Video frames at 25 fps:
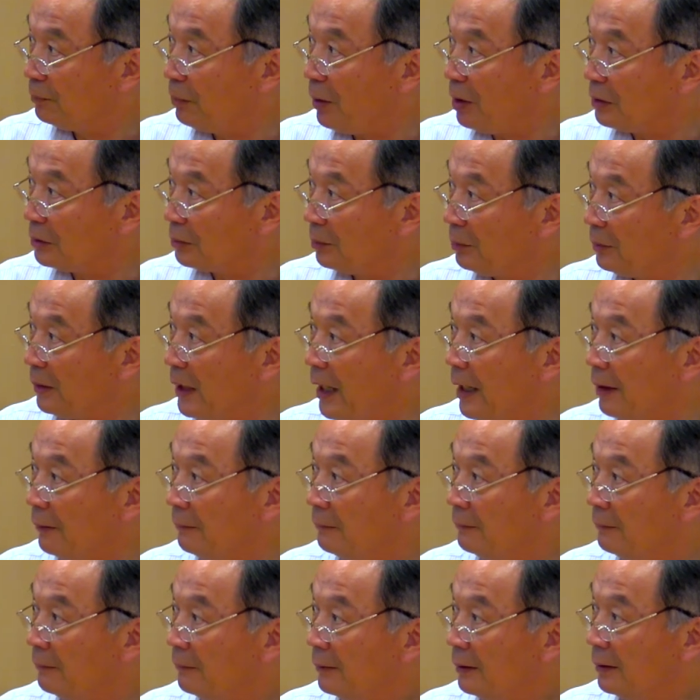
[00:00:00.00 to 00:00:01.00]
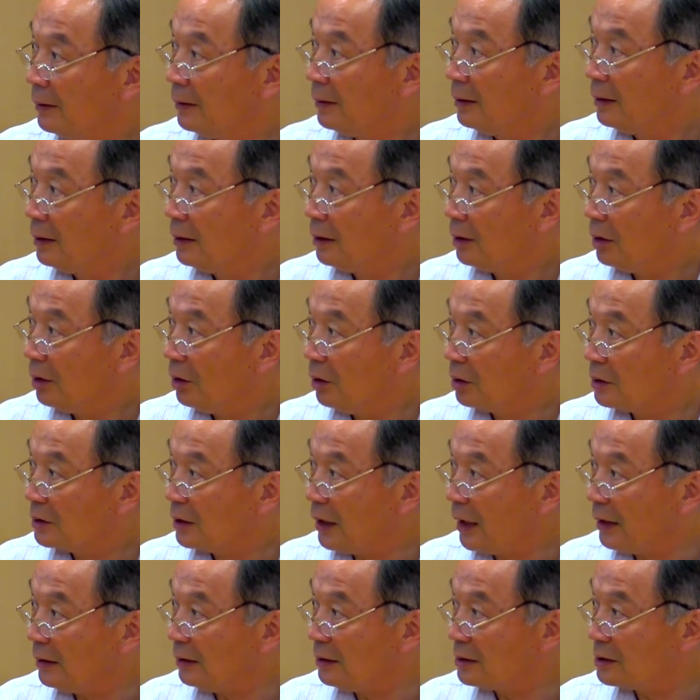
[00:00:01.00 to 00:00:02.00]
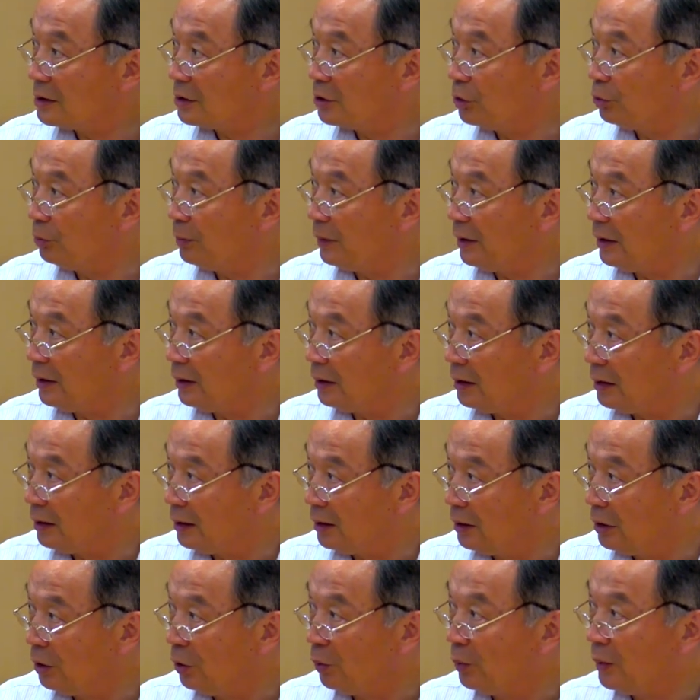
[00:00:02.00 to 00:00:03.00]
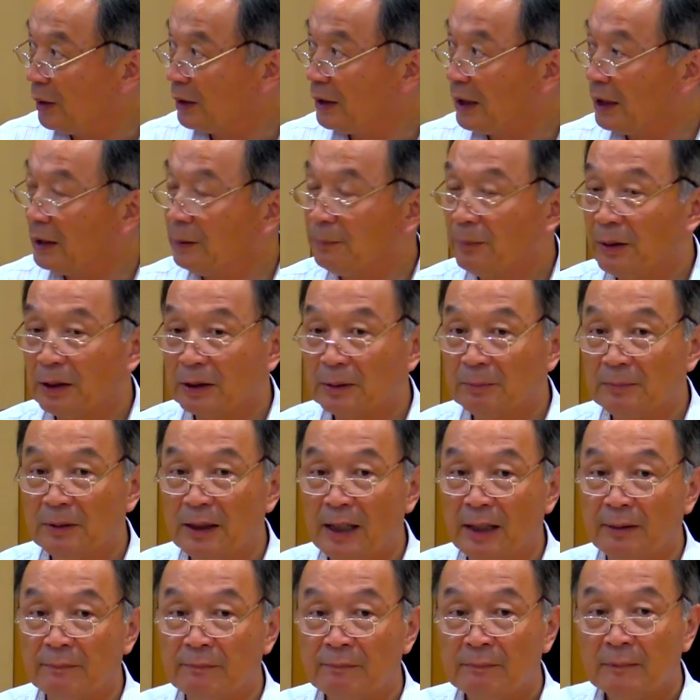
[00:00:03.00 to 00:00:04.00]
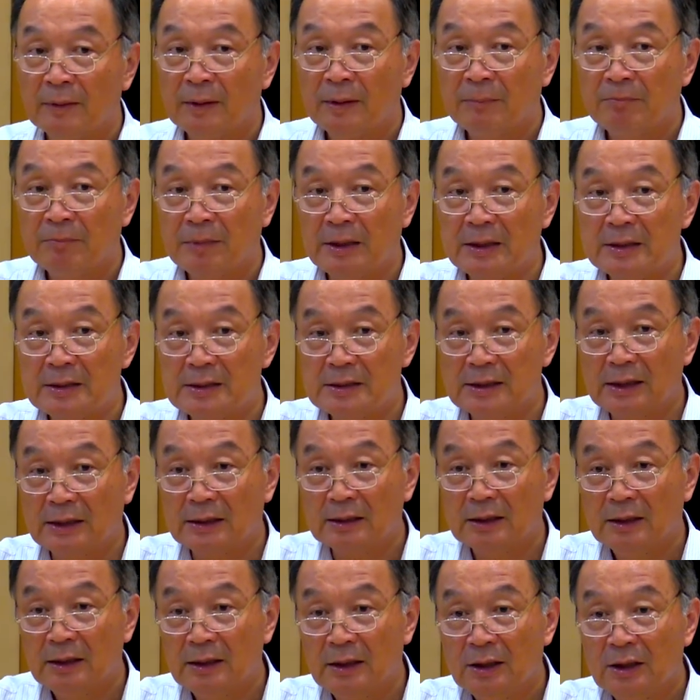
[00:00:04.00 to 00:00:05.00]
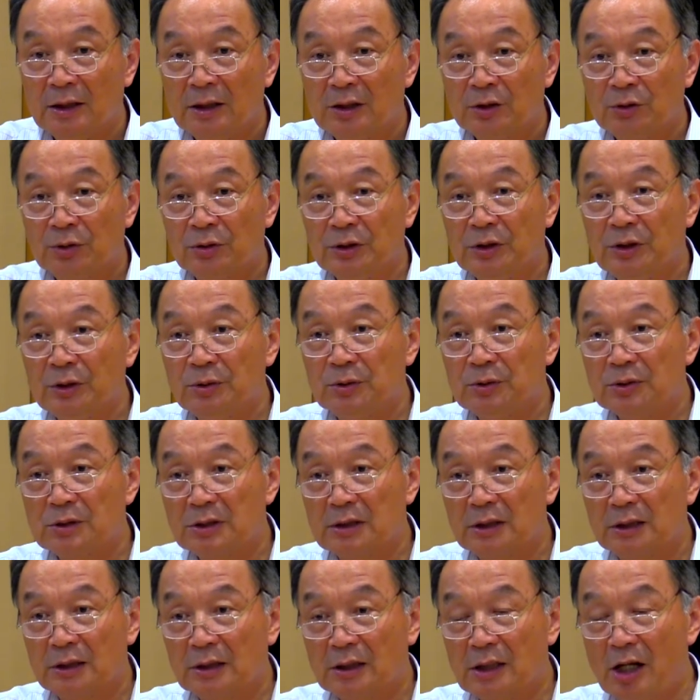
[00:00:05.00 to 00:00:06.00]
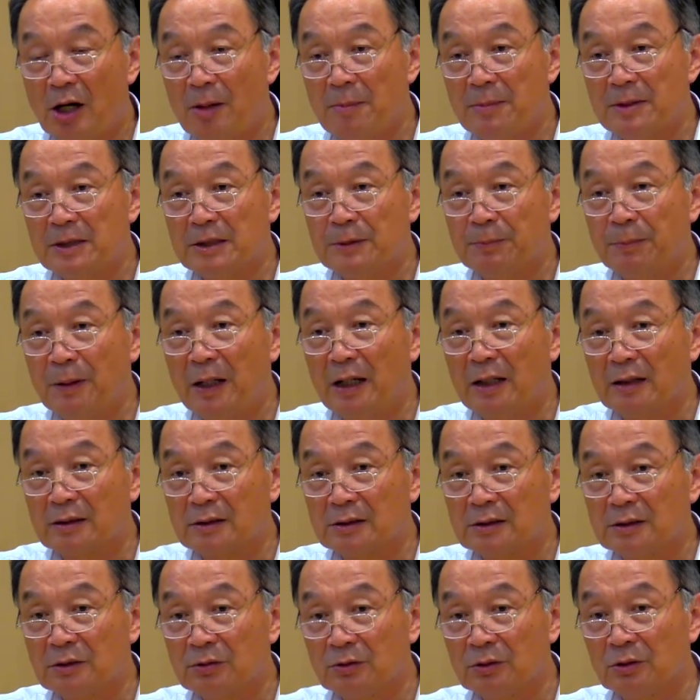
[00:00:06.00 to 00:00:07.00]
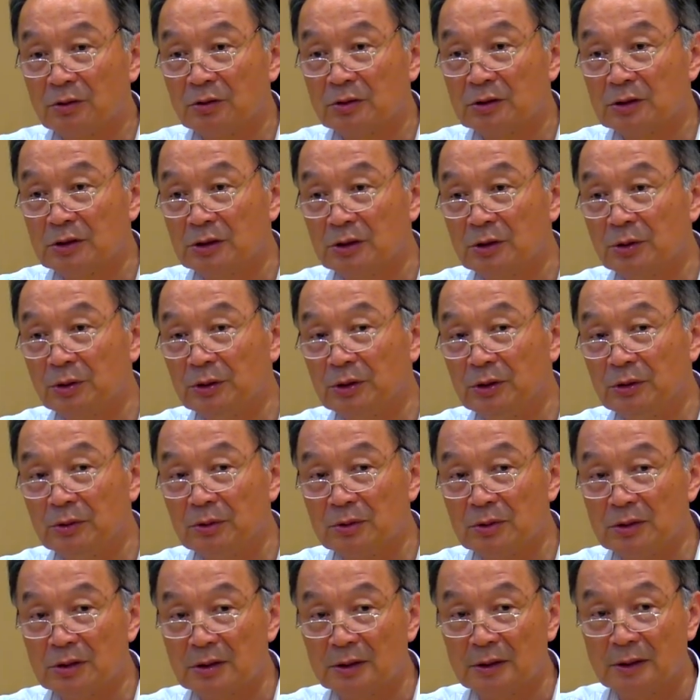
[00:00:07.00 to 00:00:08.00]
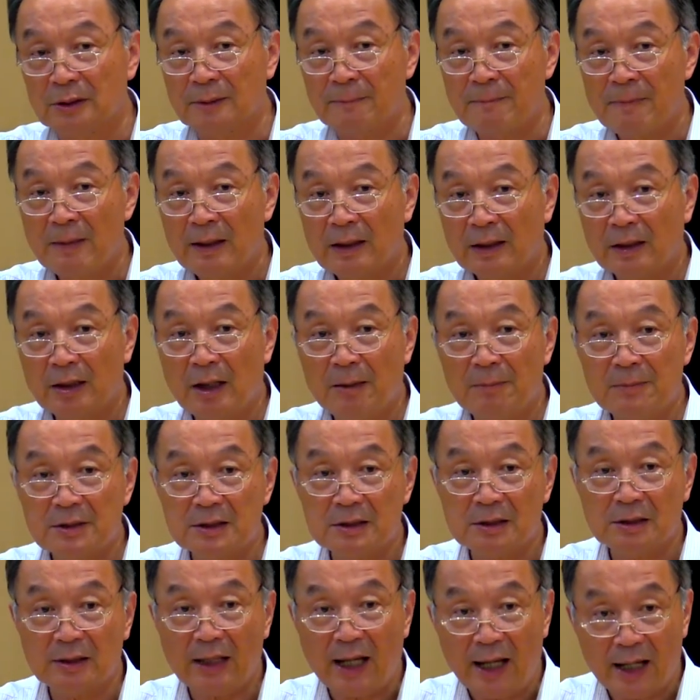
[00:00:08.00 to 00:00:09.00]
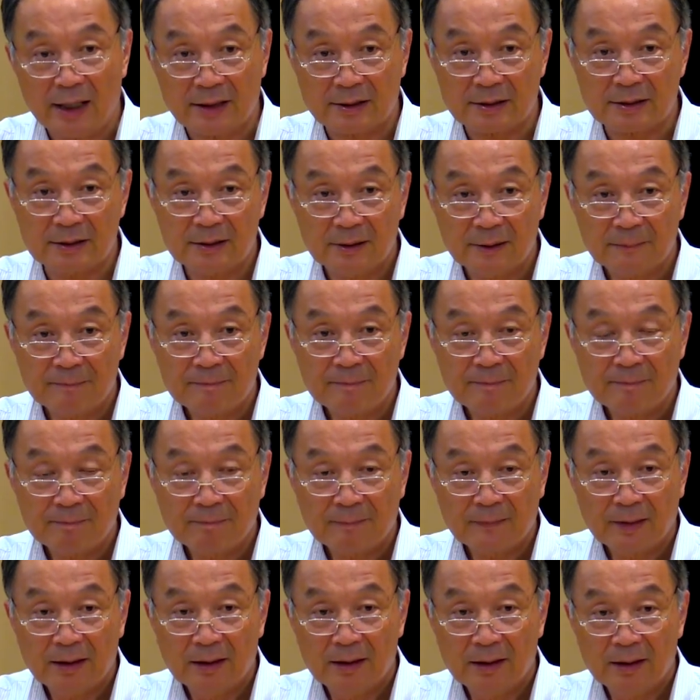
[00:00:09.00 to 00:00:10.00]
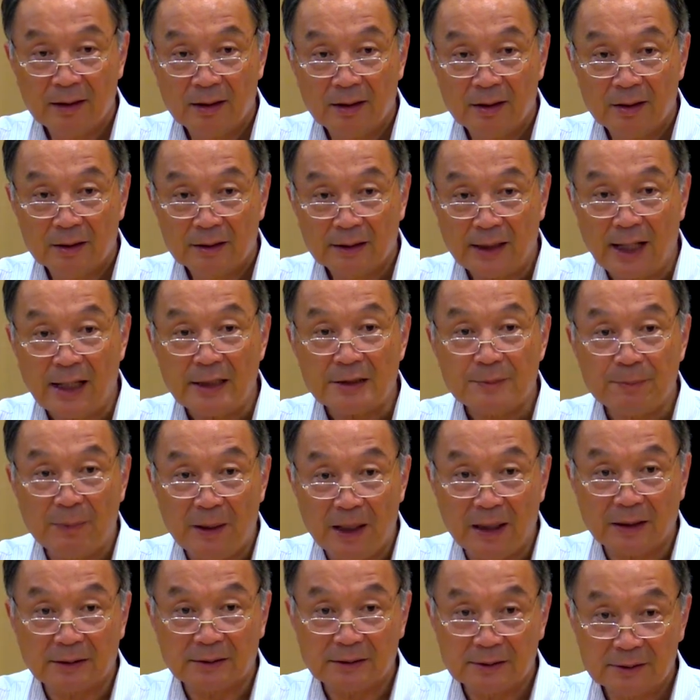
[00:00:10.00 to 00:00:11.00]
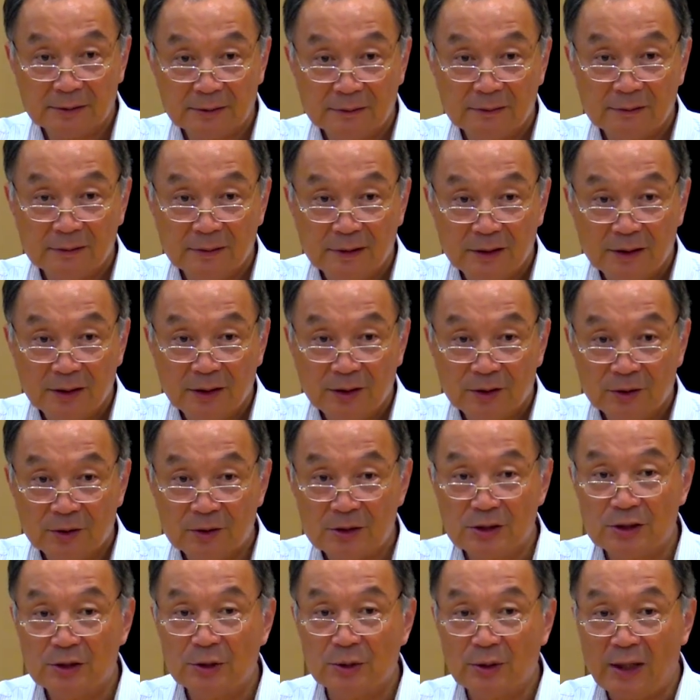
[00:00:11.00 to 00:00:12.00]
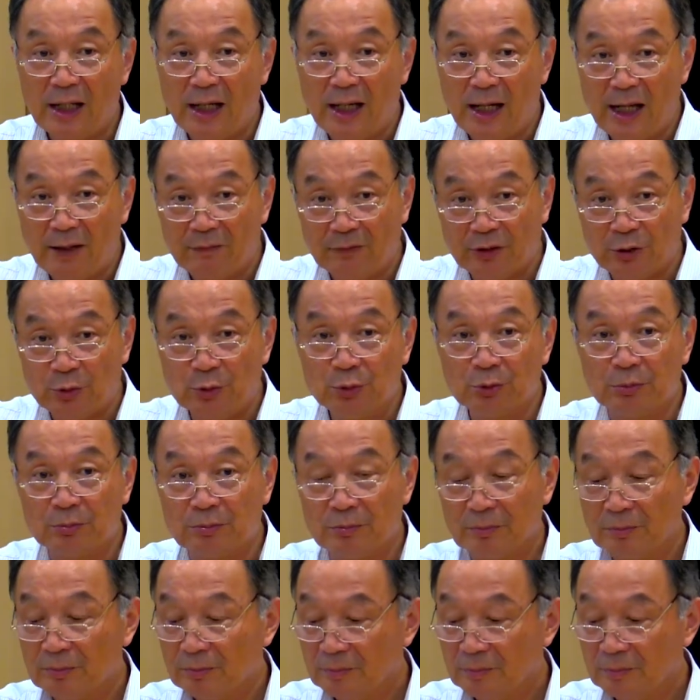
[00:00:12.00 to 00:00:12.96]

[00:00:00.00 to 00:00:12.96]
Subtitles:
bottom line. China still be lower than the bottom line. Means that to use the government's bonds, to use the government's debts, debt bonds, you still can have the room.